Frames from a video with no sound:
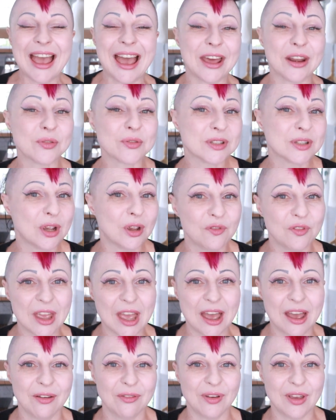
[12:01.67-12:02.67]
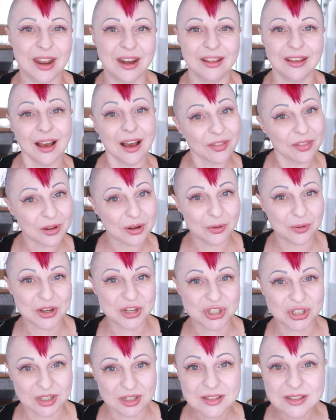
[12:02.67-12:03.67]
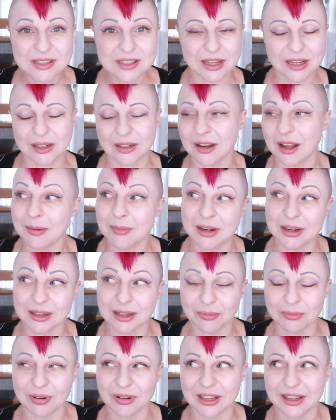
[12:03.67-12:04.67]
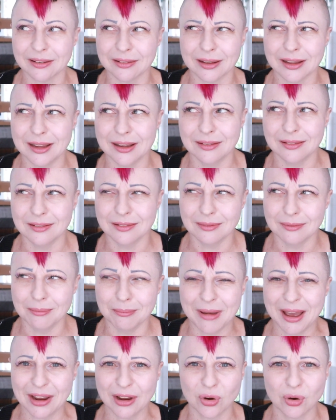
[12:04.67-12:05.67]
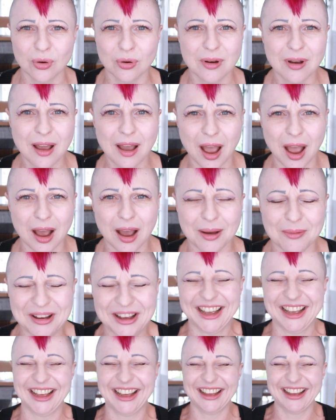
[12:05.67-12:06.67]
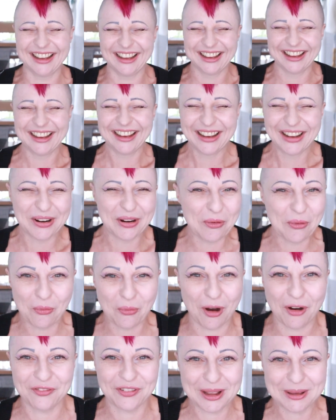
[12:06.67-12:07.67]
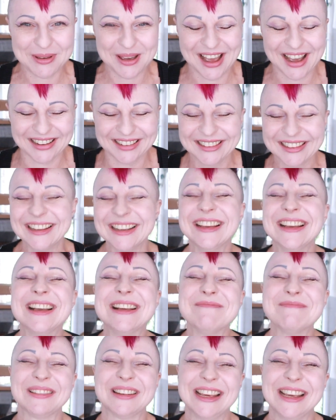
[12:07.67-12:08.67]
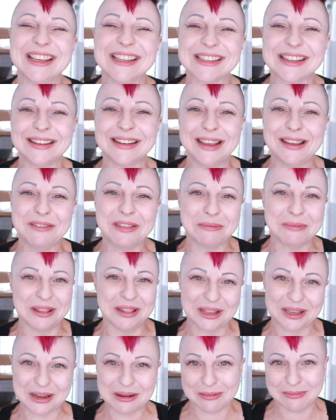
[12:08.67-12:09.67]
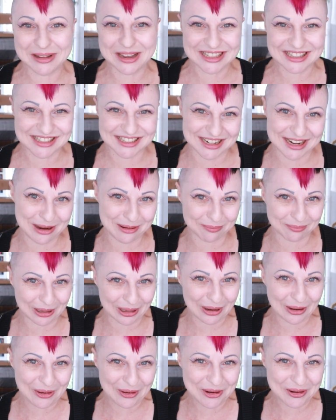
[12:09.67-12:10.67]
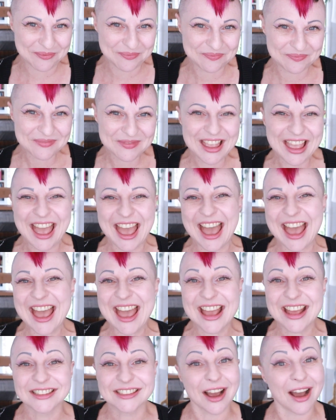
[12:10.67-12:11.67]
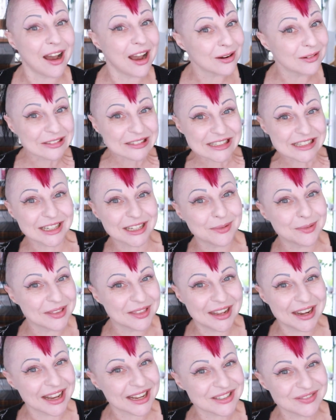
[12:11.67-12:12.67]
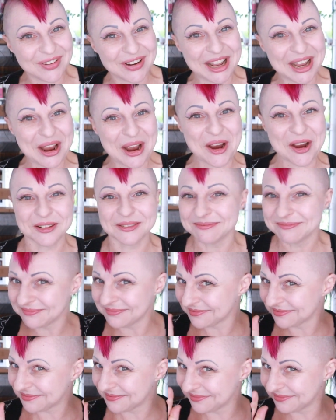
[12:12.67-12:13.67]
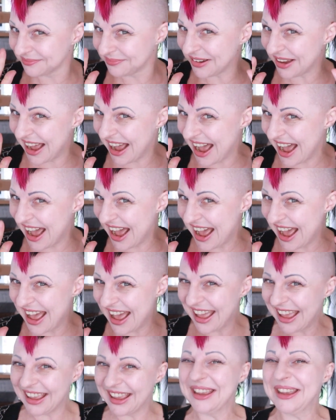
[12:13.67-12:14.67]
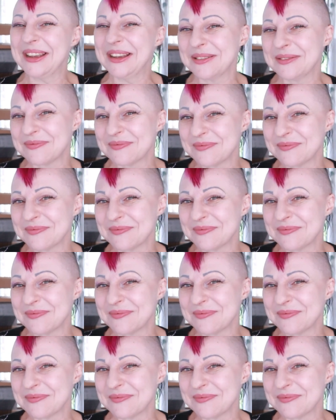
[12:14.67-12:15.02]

And also, if you have any other questions that you'd like me to completely mangle or waffle about, please leave them in the comments down below. And I will see you in the next video. Bye.